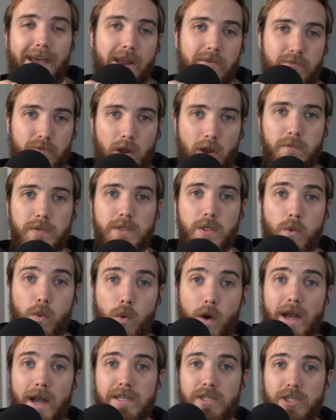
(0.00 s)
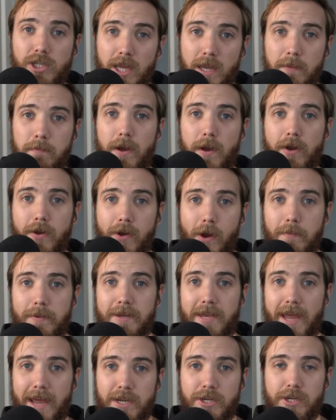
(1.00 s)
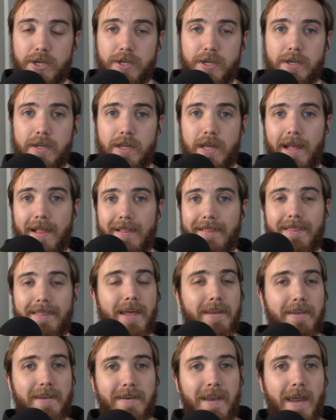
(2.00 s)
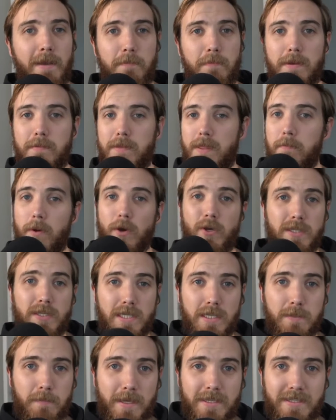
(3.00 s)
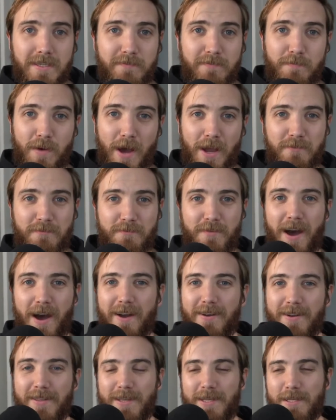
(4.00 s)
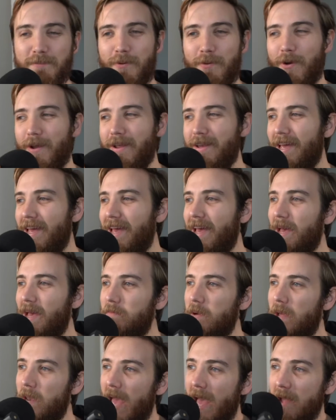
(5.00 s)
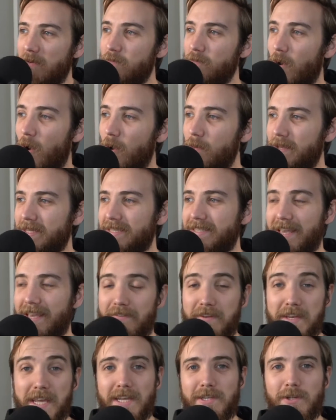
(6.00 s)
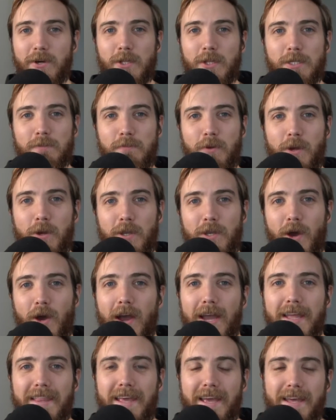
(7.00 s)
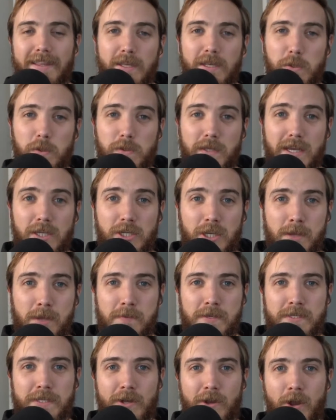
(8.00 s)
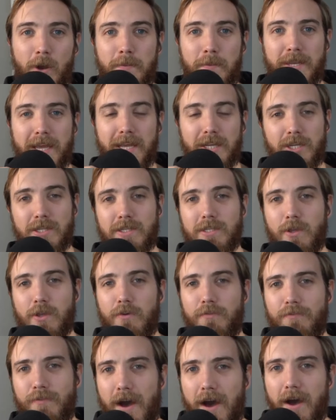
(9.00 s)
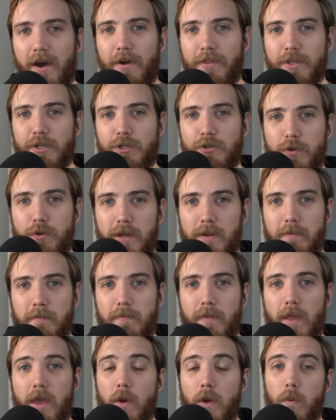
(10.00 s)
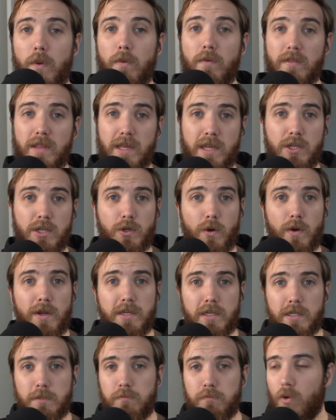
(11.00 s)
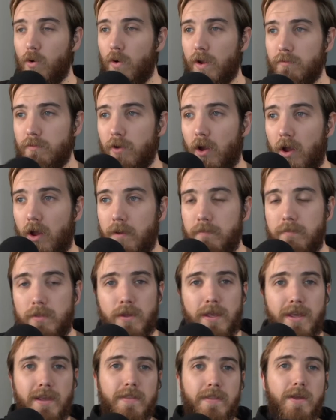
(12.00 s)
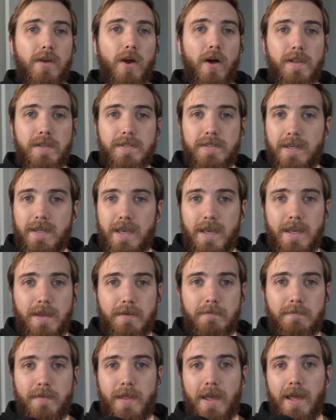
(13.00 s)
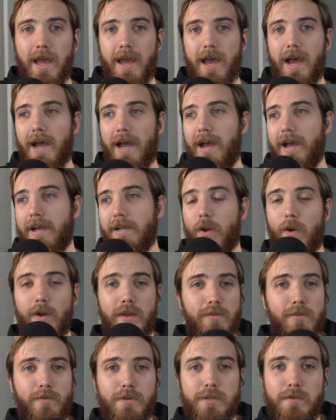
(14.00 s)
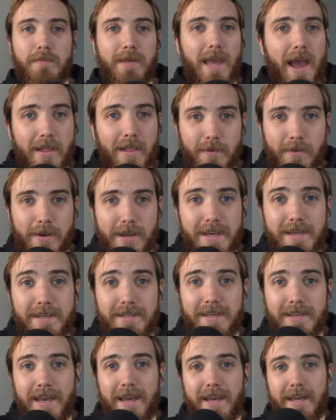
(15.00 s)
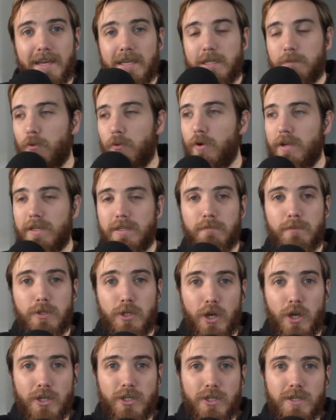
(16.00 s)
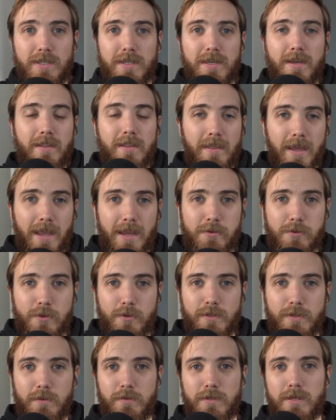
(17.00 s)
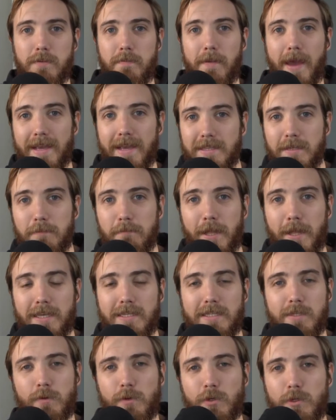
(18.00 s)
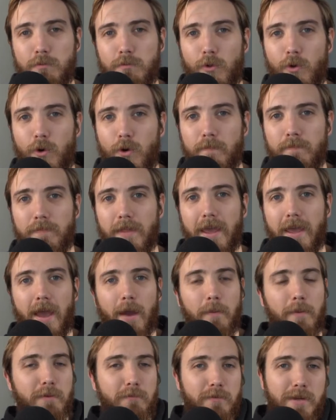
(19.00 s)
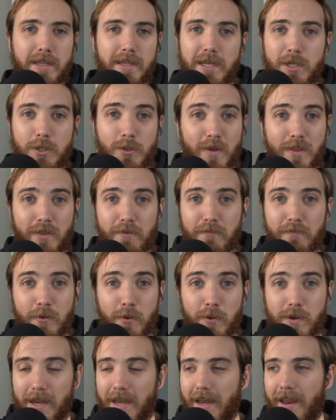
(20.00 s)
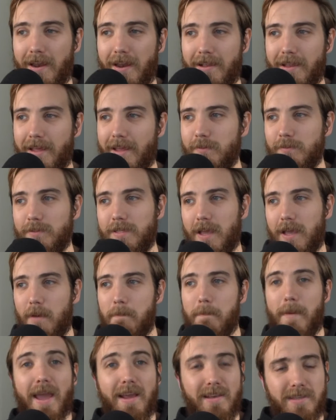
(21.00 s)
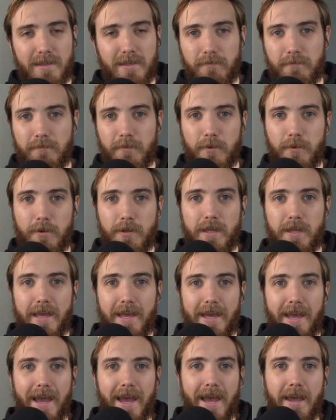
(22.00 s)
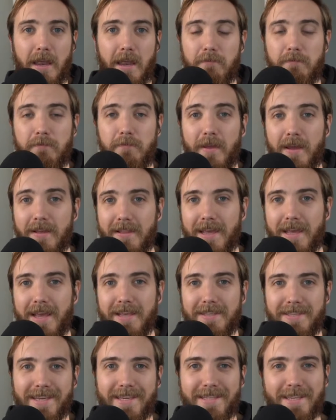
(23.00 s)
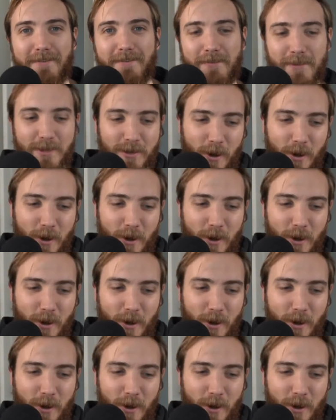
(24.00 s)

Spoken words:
and Rome was quite cheap accommodation. London had been the most expensive by far at this point, but at Rome at $78 per night, this was our cheapest accommodation so far on the trip. We really enjoyed exploring Rome, looking at the Colosseum, going through some galleries, exploring some churches and cathedrals. It was an amazing place to explore, and we really enjoyed the food in Italy. It was amazing food and fairly easy, except for the